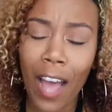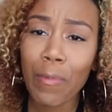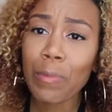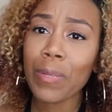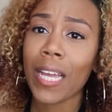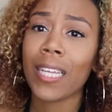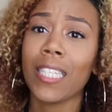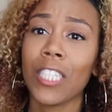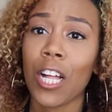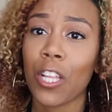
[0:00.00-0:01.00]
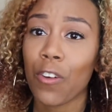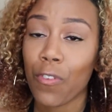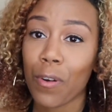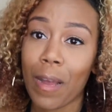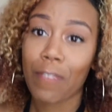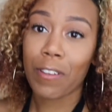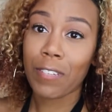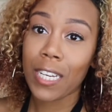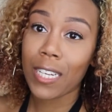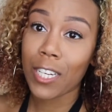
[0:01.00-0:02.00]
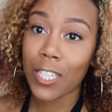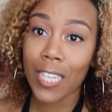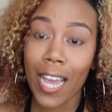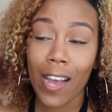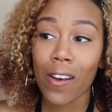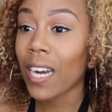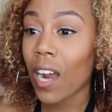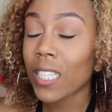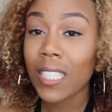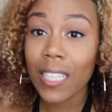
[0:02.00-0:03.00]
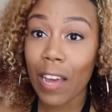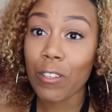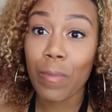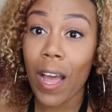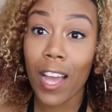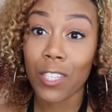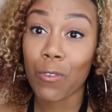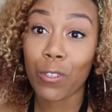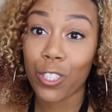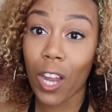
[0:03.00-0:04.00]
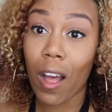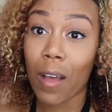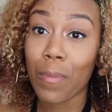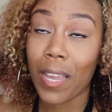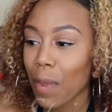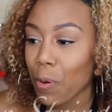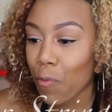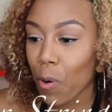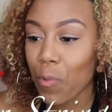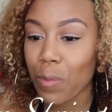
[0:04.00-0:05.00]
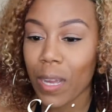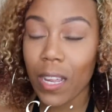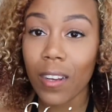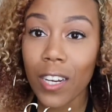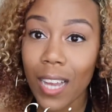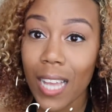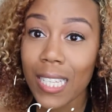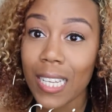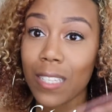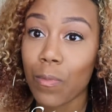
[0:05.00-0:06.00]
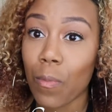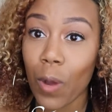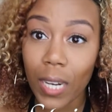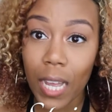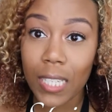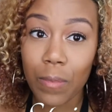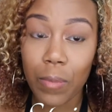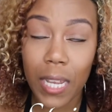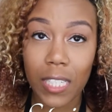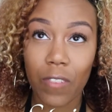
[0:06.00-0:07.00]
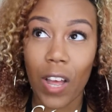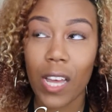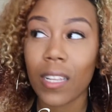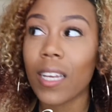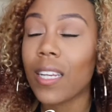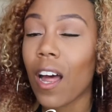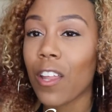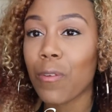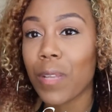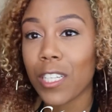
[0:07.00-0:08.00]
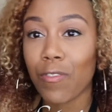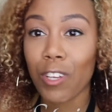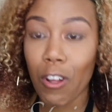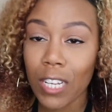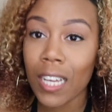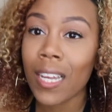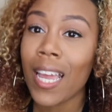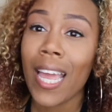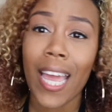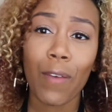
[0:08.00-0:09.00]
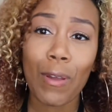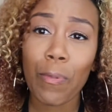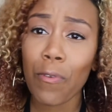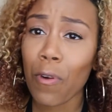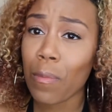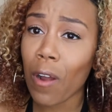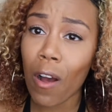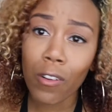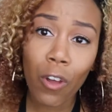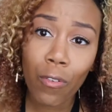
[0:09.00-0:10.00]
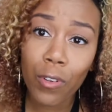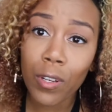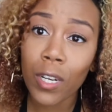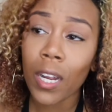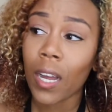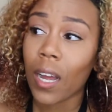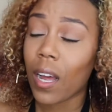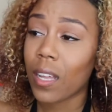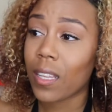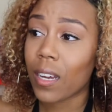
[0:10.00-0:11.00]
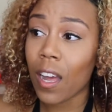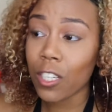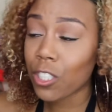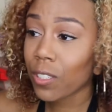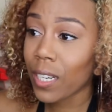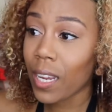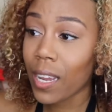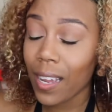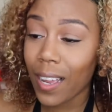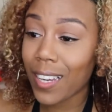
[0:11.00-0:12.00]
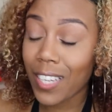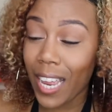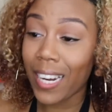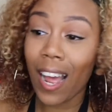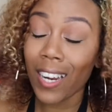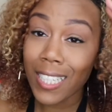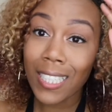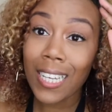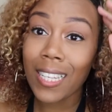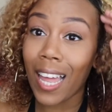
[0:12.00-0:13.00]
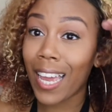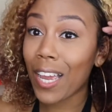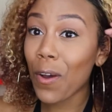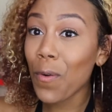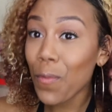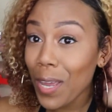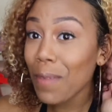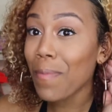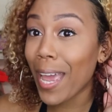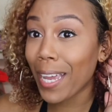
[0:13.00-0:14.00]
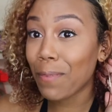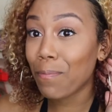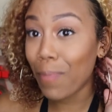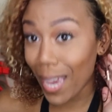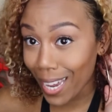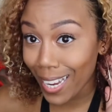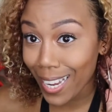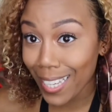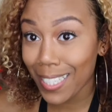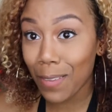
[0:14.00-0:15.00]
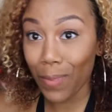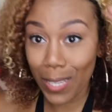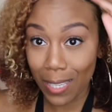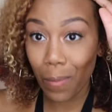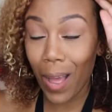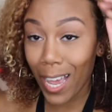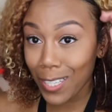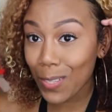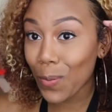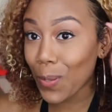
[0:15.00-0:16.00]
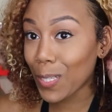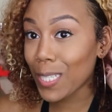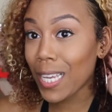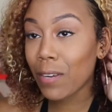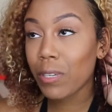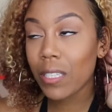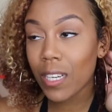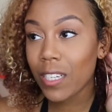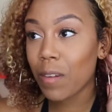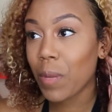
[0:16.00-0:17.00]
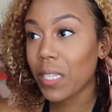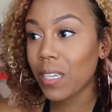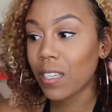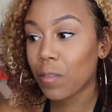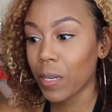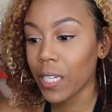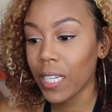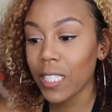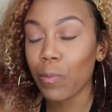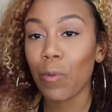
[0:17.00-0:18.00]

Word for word: I've been playing the cello for about fifteen years now, and honestly that was my high school job. I performed with my younger cousins. One cousin plays the violin, the other plays viola, and we performed all over the country, and honestly like we made bank to be some high schoolers, and it was such an amazing experience.